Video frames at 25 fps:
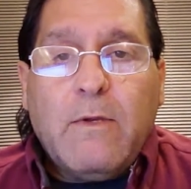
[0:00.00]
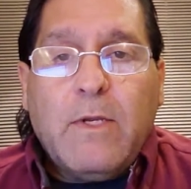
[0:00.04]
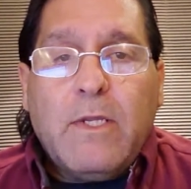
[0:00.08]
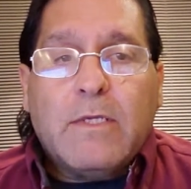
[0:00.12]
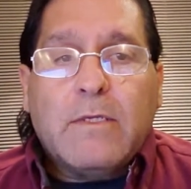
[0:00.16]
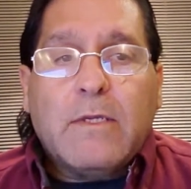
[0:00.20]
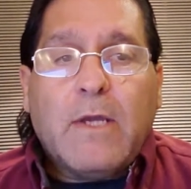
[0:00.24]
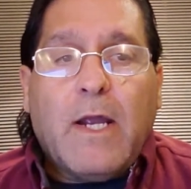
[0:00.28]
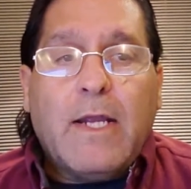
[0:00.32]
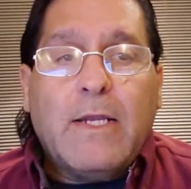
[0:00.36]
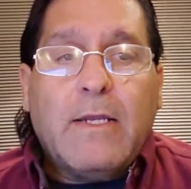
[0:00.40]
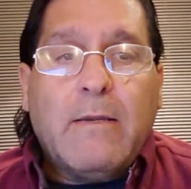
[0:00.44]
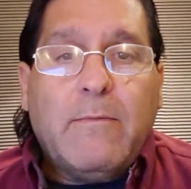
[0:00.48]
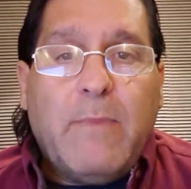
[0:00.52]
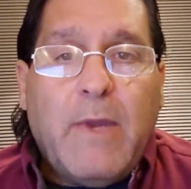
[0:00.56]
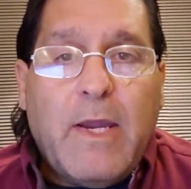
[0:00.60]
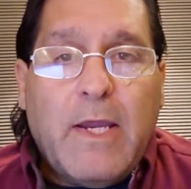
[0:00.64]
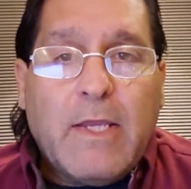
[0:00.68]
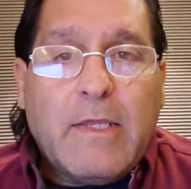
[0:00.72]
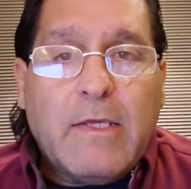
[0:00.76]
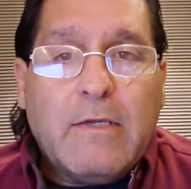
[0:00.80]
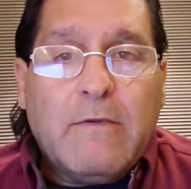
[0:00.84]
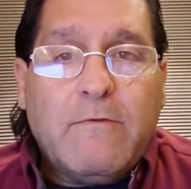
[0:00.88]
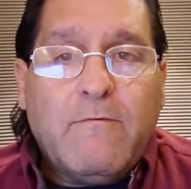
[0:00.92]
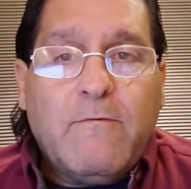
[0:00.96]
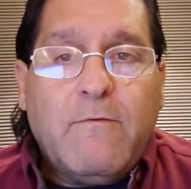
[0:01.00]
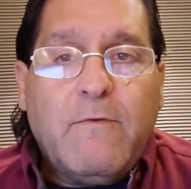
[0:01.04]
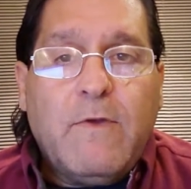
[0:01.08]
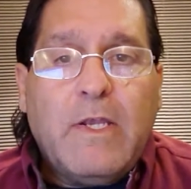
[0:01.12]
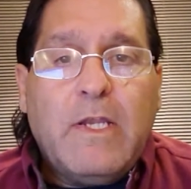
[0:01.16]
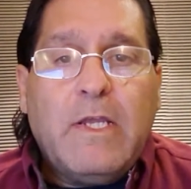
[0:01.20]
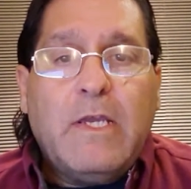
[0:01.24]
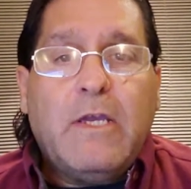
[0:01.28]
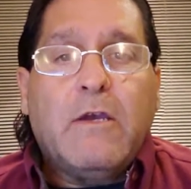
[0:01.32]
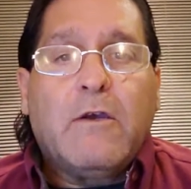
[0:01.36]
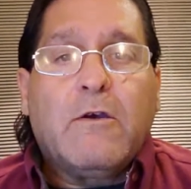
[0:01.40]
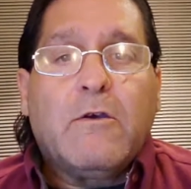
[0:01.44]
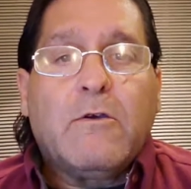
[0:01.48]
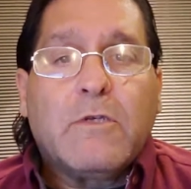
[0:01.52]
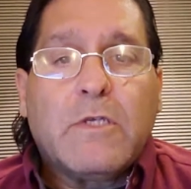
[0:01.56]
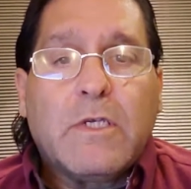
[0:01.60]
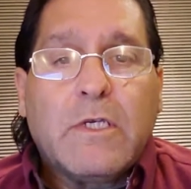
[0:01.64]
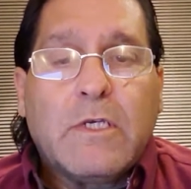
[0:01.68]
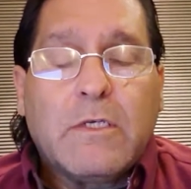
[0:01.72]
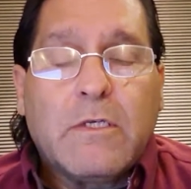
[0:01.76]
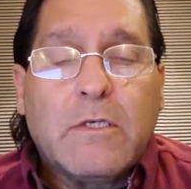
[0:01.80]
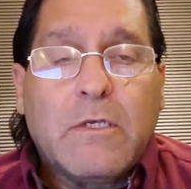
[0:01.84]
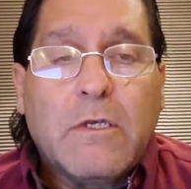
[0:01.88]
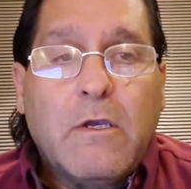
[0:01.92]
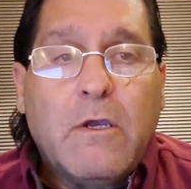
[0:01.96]
decided to make these videos
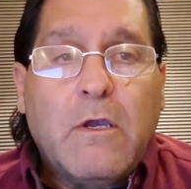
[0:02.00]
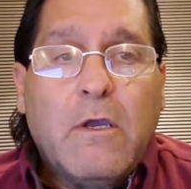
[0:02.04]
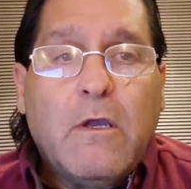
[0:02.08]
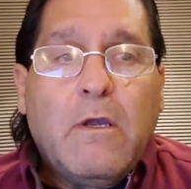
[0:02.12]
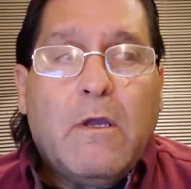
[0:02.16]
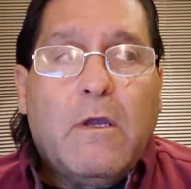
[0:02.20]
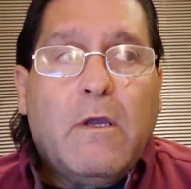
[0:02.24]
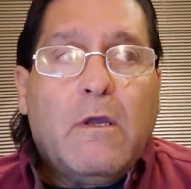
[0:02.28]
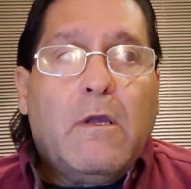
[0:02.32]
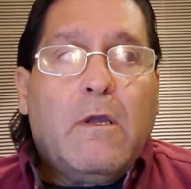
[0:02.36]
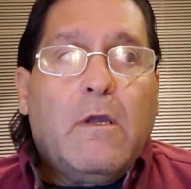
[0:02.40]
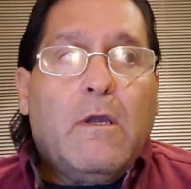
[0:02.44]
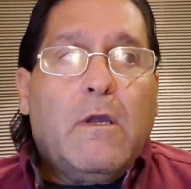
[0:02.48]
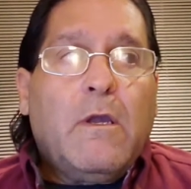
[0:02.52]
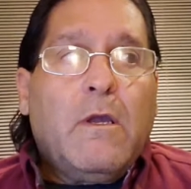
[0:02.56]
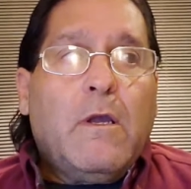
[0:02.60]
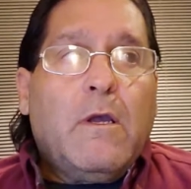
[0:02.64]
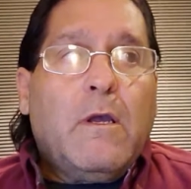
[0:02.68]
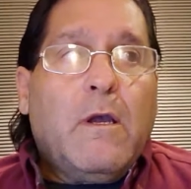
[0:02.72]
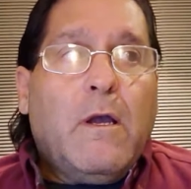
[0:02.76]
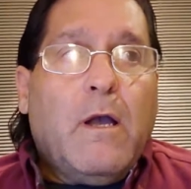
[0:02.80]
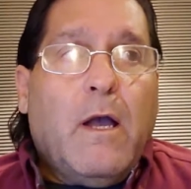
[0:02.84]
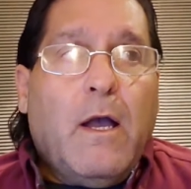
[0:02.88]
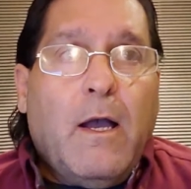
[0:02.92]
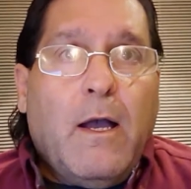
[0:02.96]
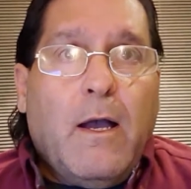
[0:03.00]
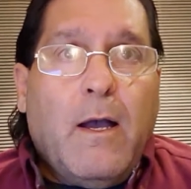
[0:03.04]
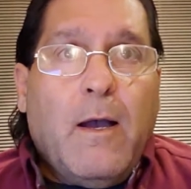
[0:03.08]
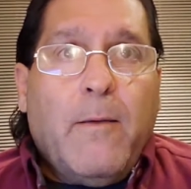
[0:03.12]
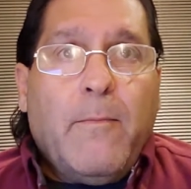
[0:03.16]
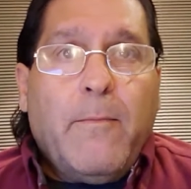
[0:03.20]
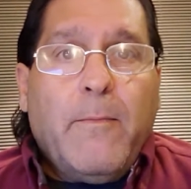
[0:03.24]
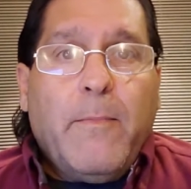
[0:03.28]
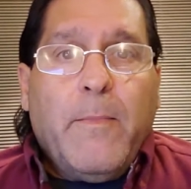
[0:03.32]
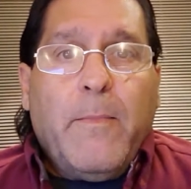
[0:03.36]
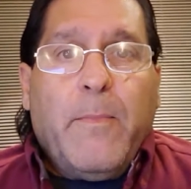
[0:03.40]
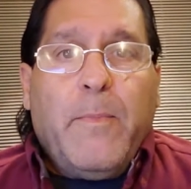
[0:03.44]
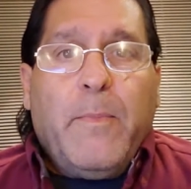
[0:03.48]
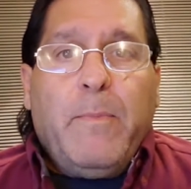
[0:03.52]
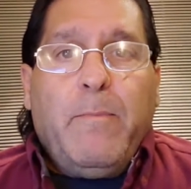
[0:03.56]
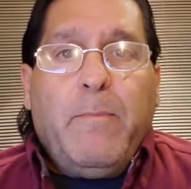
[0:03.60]
is I'm